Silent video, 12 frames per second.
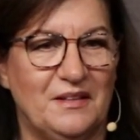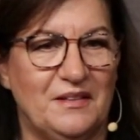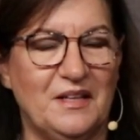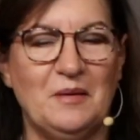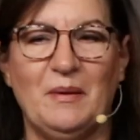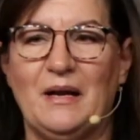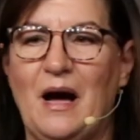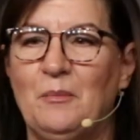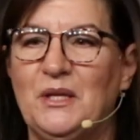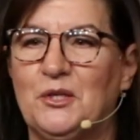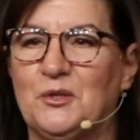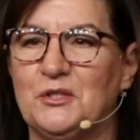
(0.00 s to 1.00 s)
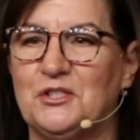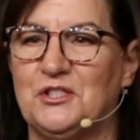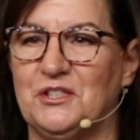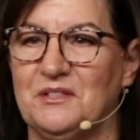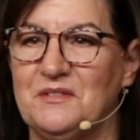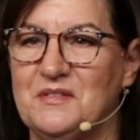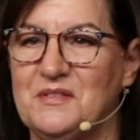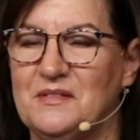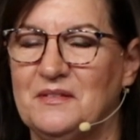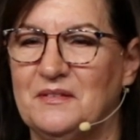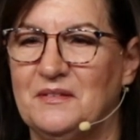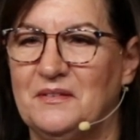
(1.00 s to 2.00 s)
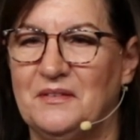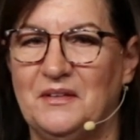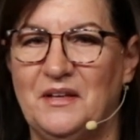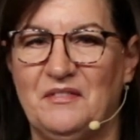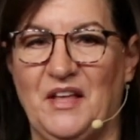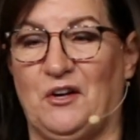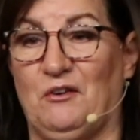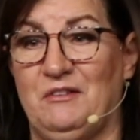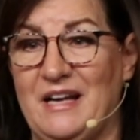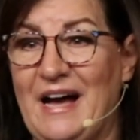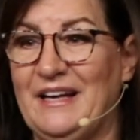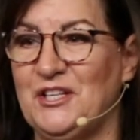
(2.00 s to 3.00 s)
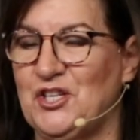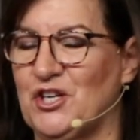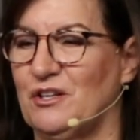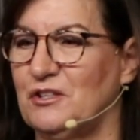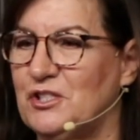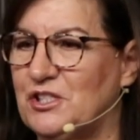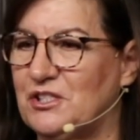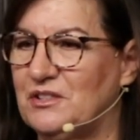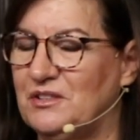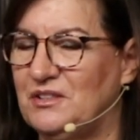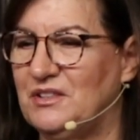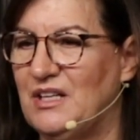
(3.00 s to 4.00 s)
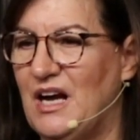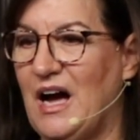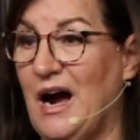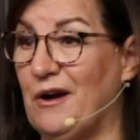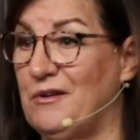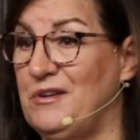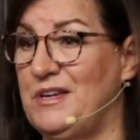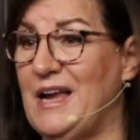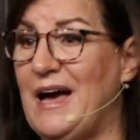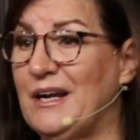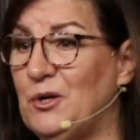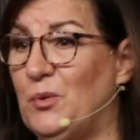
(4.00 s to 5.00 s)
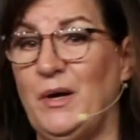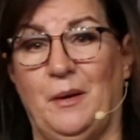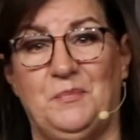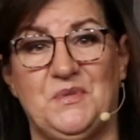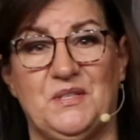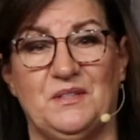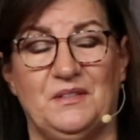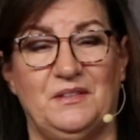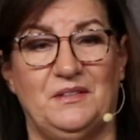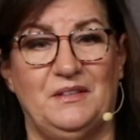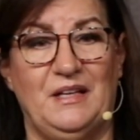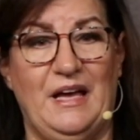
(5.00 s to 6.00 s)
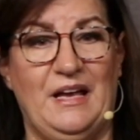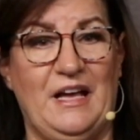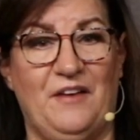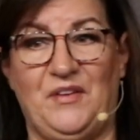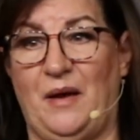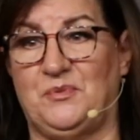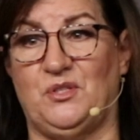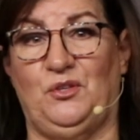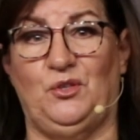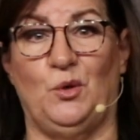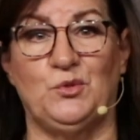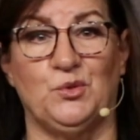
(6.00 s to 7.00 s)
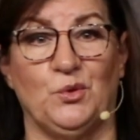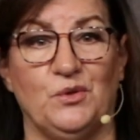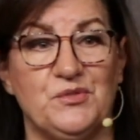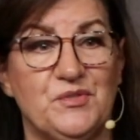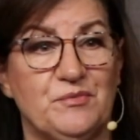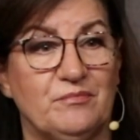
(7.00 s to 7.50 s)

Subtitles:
Think about how many Christians that are not in church are not equipped and have absolutely no tools.